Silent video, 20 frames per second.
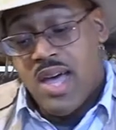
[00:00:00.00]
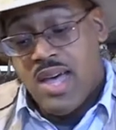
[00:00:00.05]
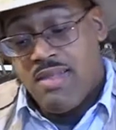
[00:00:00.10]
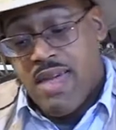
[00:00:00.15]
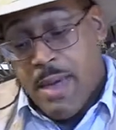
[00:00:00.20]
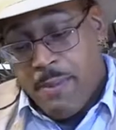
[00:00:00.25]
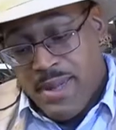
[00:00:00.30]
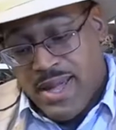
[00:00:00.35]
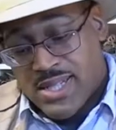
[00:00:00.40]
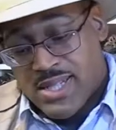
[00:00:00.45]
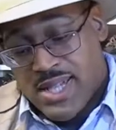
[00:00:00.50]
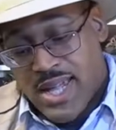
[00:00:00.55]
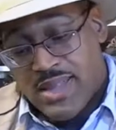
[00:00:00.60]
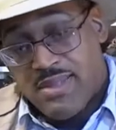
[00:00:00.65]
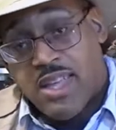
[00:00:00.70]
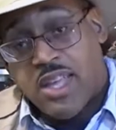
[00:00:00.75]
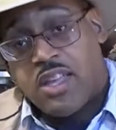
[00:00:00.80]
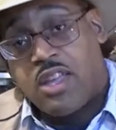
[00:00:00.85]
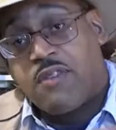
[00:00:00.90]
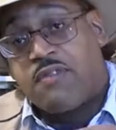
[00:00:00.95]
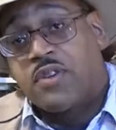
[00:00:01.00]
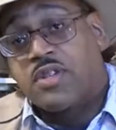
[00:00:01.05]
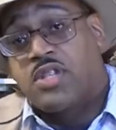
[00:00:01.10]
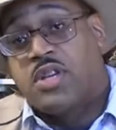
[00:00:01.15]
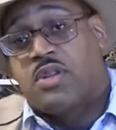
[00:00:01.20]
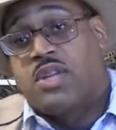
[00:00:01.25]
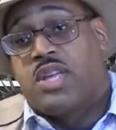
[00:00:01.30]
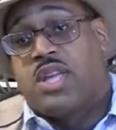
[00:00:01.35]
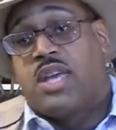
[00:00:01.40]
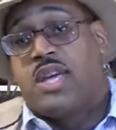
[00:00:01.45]
That being said, thank you for
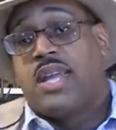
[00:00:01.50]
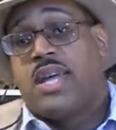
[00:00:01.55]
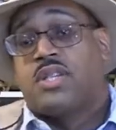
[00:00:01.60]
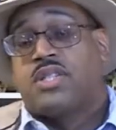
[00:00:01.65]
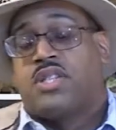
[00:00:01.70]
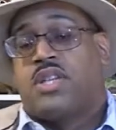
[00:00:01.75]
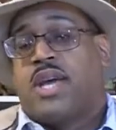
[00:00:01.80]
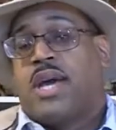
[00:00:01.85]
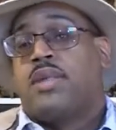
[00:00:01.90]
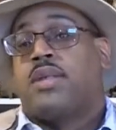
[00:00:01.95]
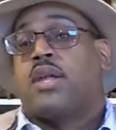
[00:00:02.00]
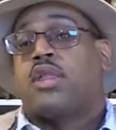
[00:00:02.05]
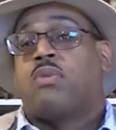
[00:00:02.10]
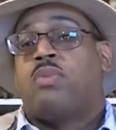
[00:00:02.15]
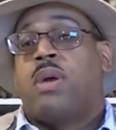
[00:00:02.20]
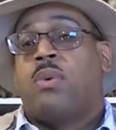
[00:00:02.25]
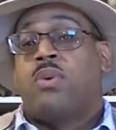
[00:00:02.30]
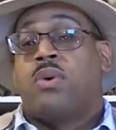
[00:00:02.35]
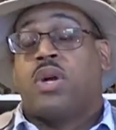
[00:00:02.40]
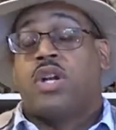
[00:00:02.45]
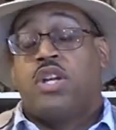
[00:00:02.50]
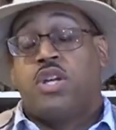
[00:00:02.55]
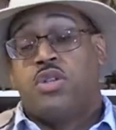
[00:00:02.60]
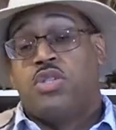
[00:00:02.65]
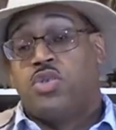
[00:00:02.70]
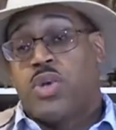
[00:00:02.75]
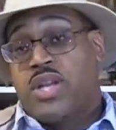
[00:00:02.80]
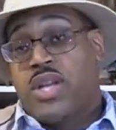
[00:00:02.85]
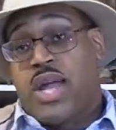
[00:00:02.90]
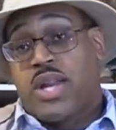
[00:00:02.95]
tuning in. I'll see you guys next week. We're going to do
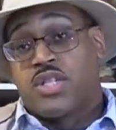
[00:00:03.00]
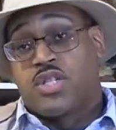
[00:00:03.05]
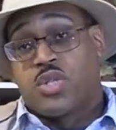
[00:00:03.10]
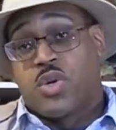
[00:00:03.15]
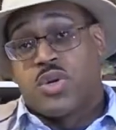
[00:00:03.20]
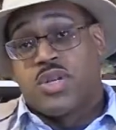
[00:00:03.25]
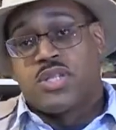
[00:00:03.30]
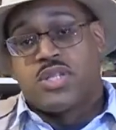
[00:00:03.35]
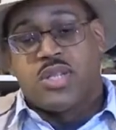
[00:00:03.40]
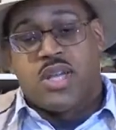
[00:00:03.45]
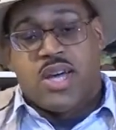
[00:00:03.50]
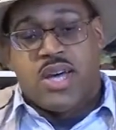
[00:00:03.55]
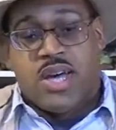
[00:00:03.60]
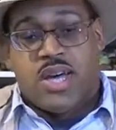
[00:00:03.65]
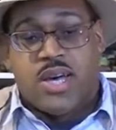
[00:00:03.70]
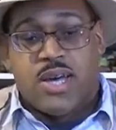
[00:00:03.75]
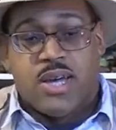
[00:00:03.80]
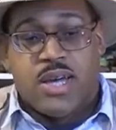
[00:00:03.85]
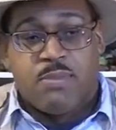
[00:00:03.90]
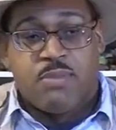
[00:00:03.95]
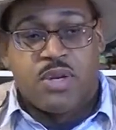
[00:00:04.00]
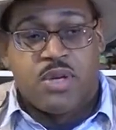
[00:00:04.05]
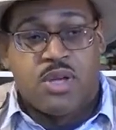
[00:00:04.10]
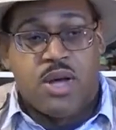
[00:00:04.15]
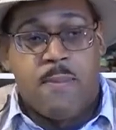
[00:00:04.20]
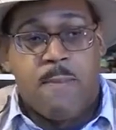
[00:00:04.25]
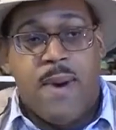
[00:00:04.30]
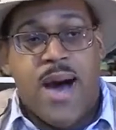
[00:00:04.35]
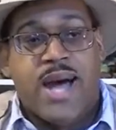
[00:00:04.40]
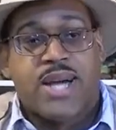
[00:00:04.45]
Dreadnoughtosaurus. Uh, I'm going to do
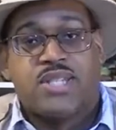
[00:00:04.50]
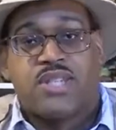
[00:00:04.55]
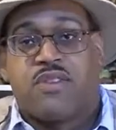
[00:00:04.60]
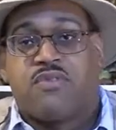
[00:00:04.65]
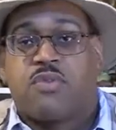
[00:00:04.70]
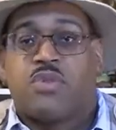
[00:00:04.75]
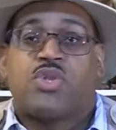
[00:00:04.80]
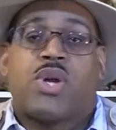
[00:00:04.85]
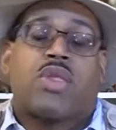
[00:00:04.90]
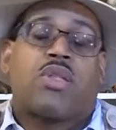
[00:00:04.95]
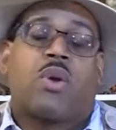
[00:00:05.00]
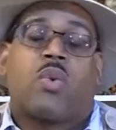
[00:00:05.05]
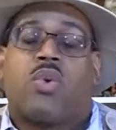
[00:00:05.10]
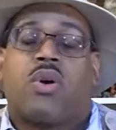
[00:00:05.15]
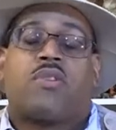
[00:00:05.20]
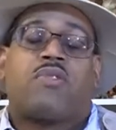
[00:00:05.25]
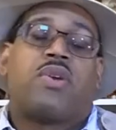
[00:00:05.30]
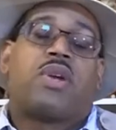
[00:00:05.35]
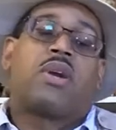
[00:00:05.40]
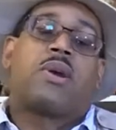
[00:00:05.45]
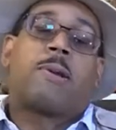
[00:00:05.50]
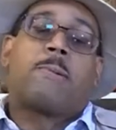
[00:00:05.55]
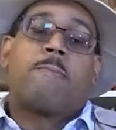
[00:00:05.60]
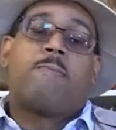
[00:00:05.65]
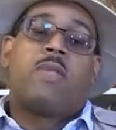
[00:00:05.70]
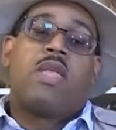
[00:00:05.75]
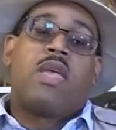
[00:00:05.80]
an unboxing for the Jurassic World figure.